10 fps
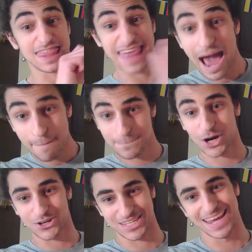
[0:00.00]
That
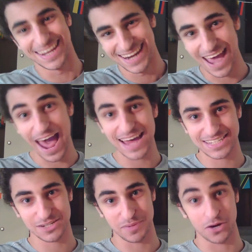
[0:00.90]
person
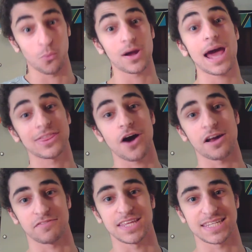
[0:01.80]
asked me what I thought
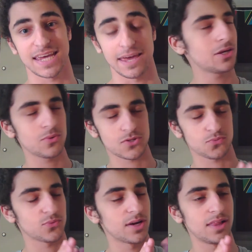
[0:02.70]
of this kid. He was
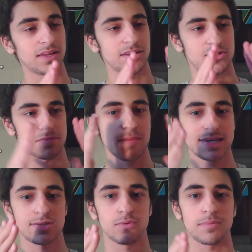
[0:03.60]
really just
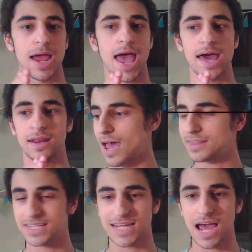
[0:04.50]
messing with my head.
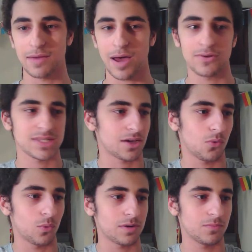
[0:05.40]
At the time, I was like,
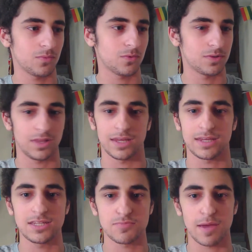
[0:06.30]
what am like,
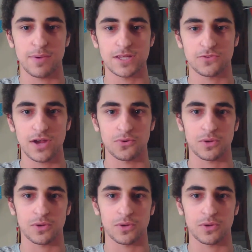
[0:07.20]
he's my best friend.